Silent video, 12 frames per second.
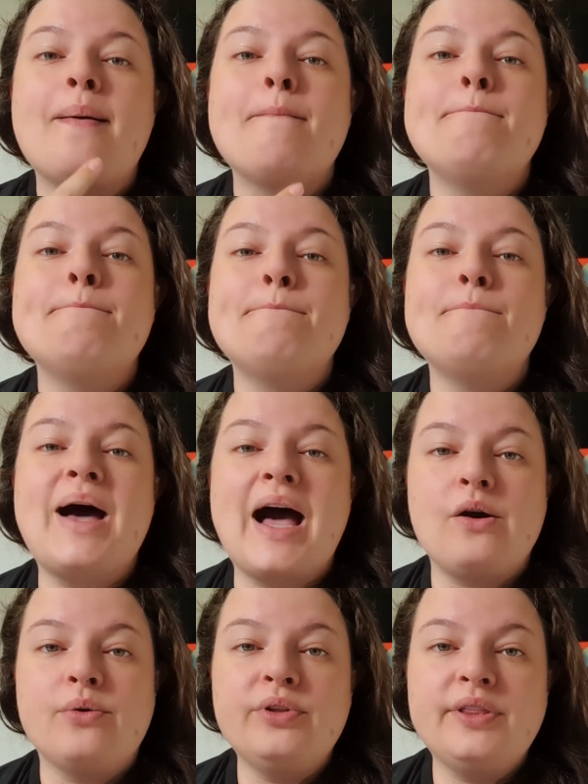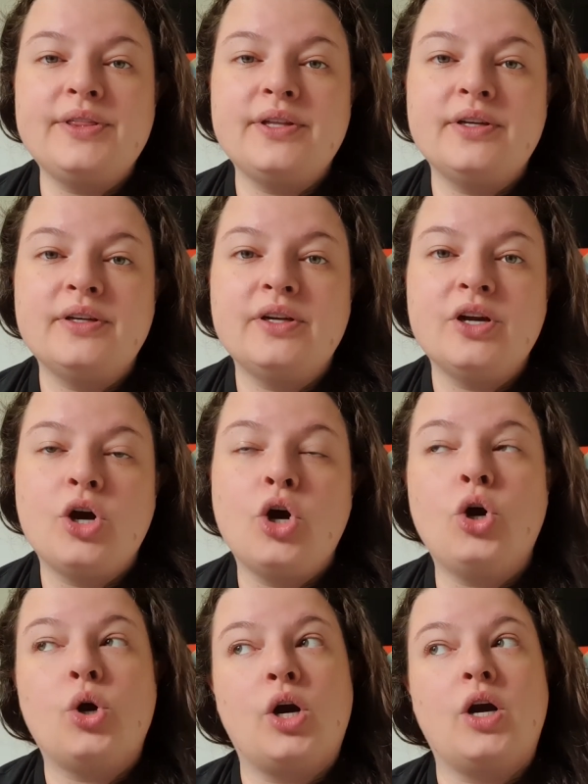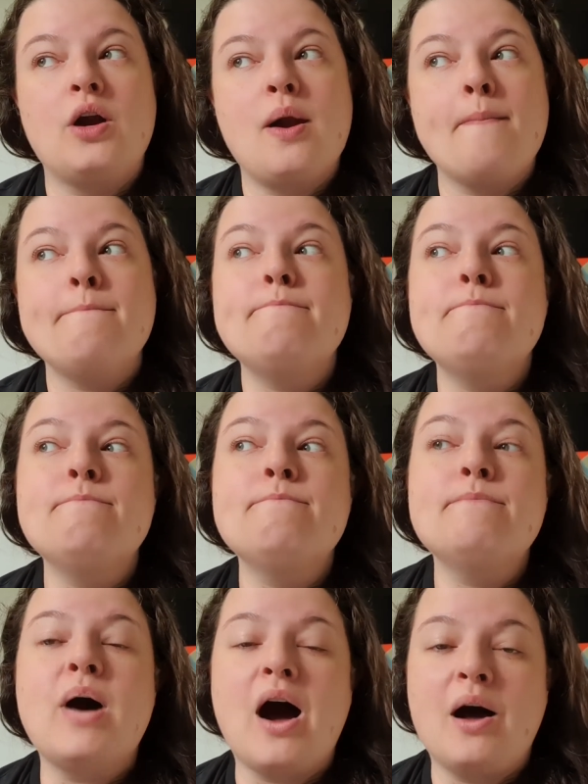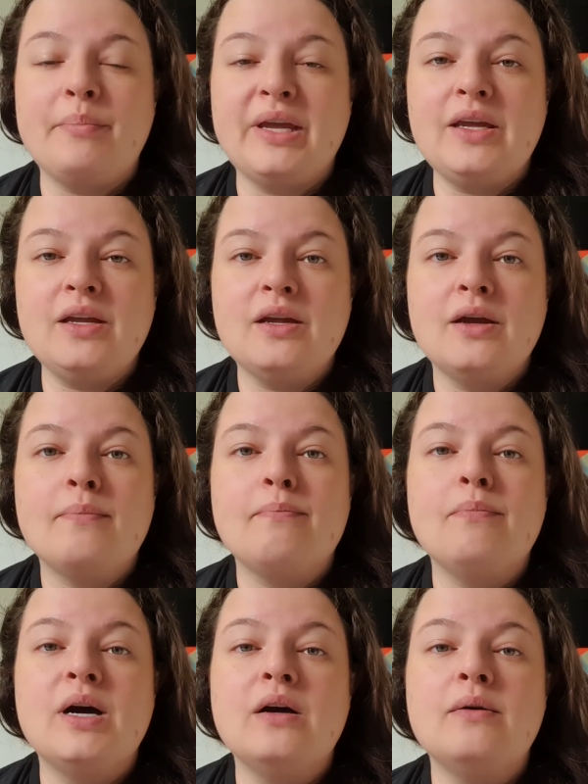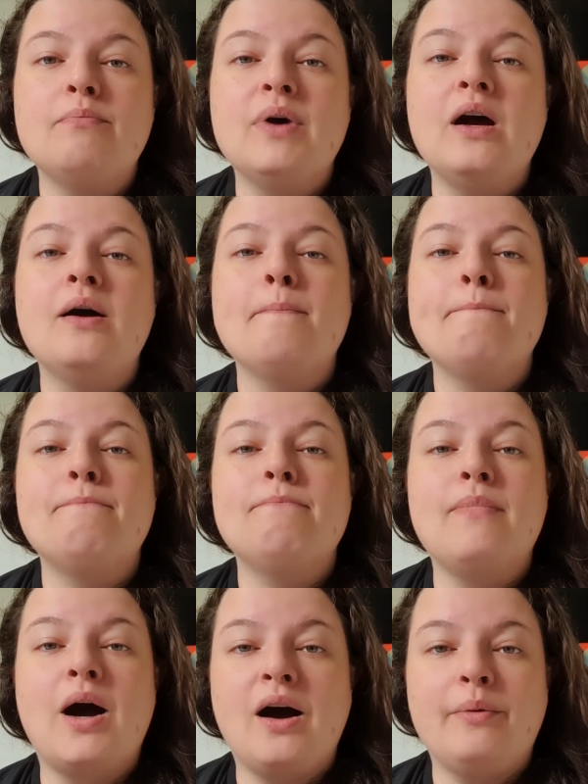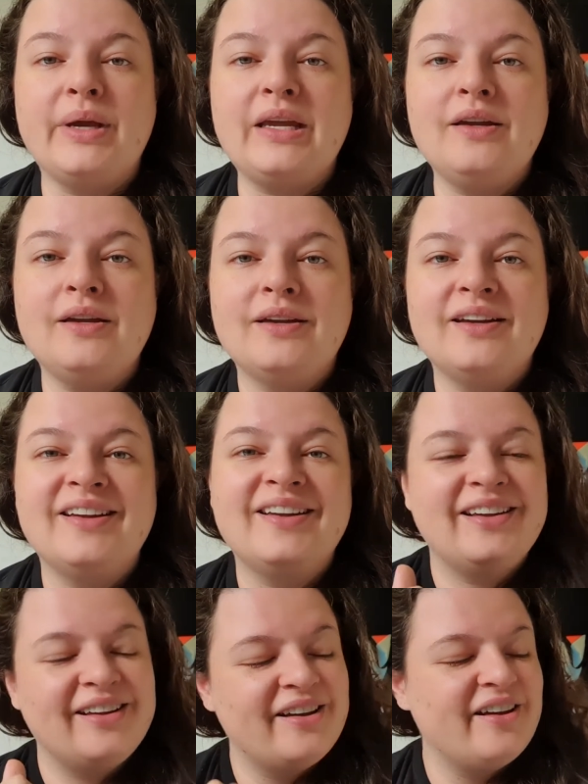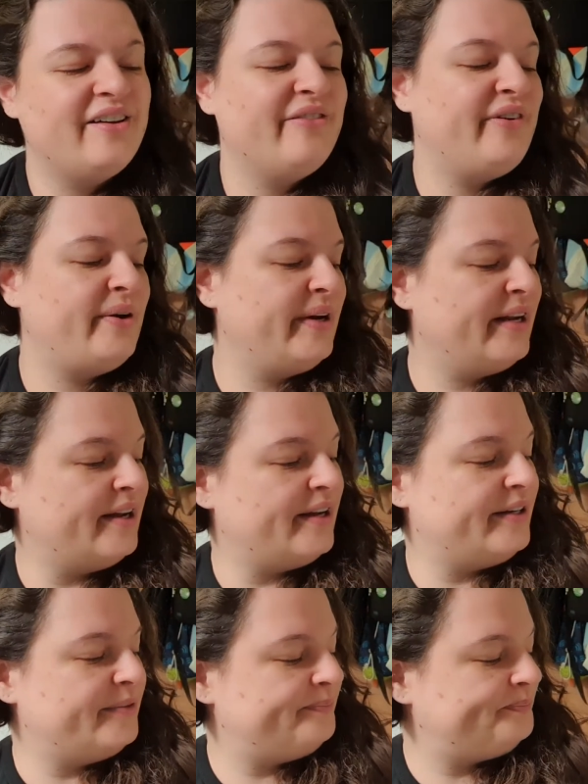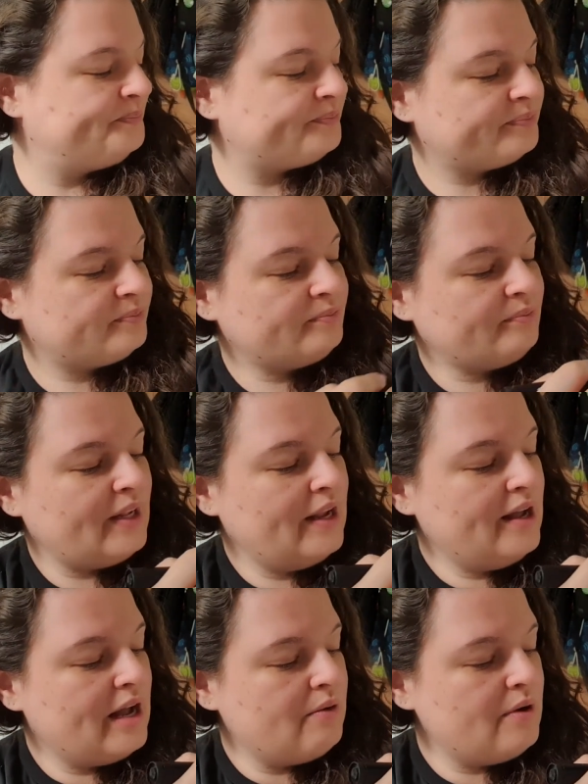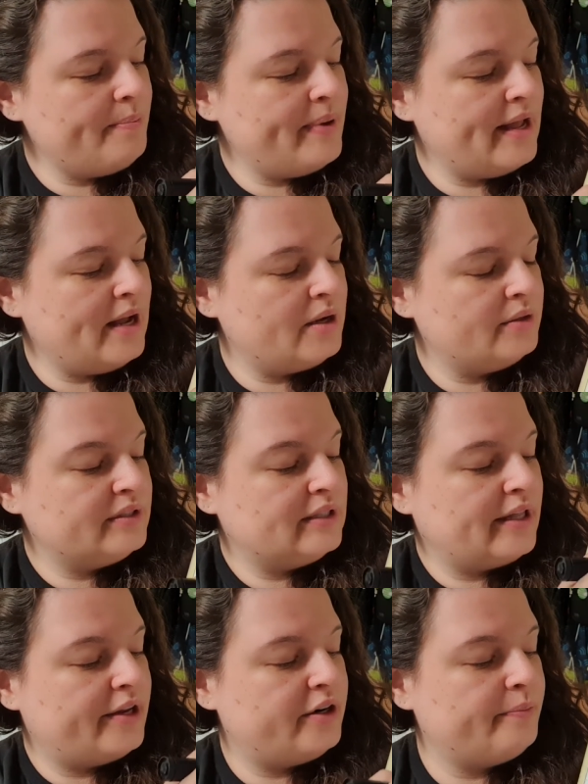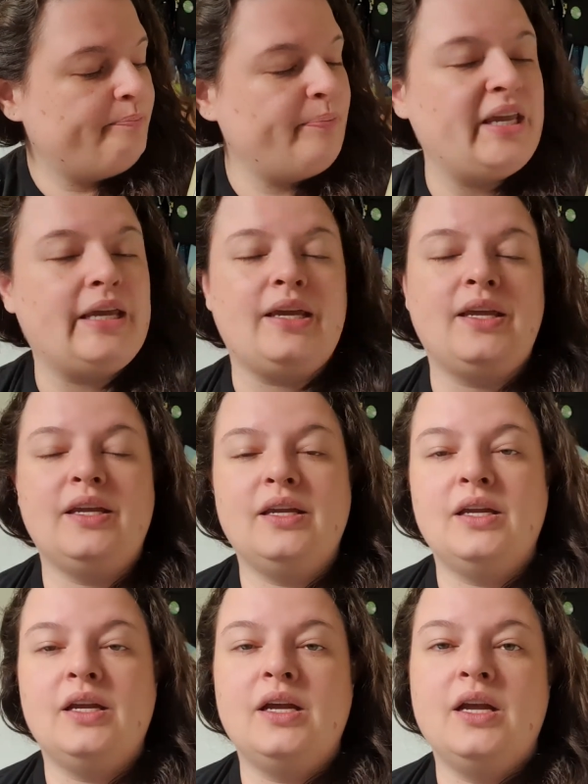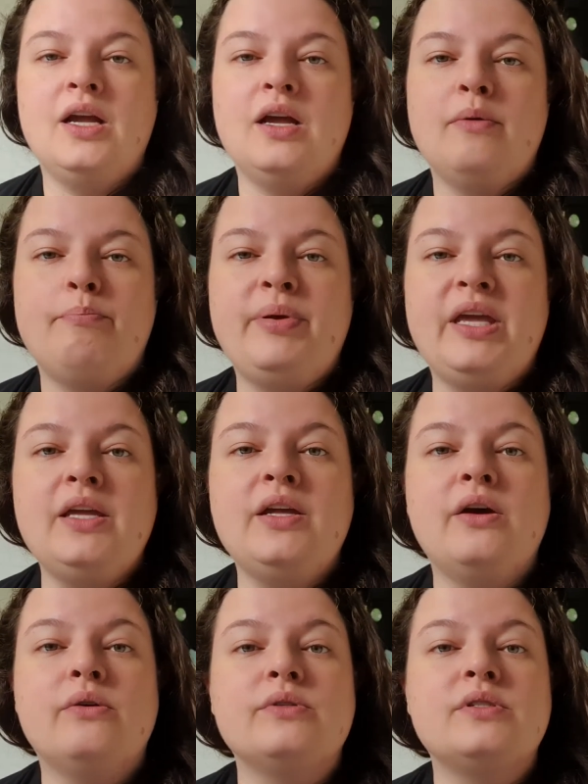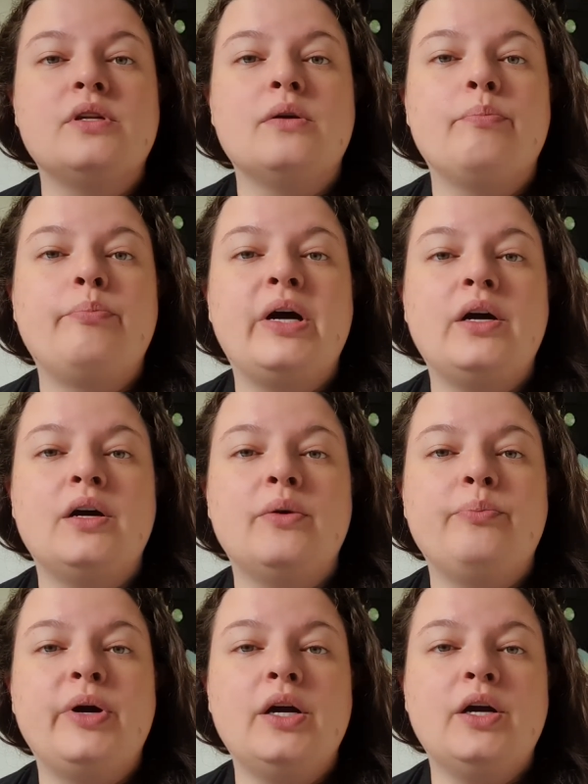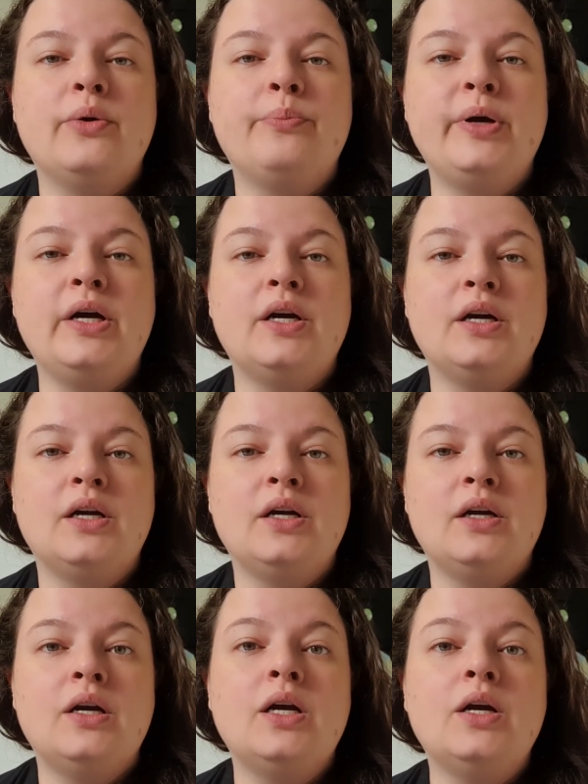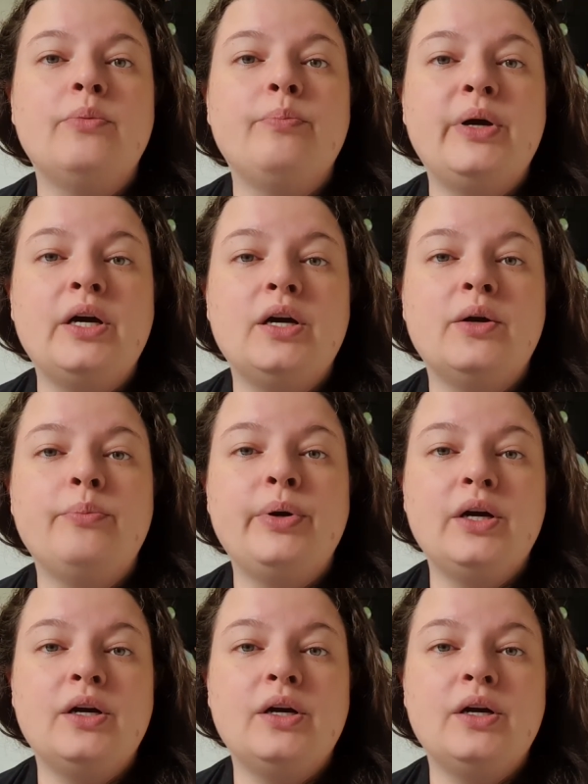Mouth or mommy. Mommy. Very good. How about letter P? P goes p, p, p, p, p.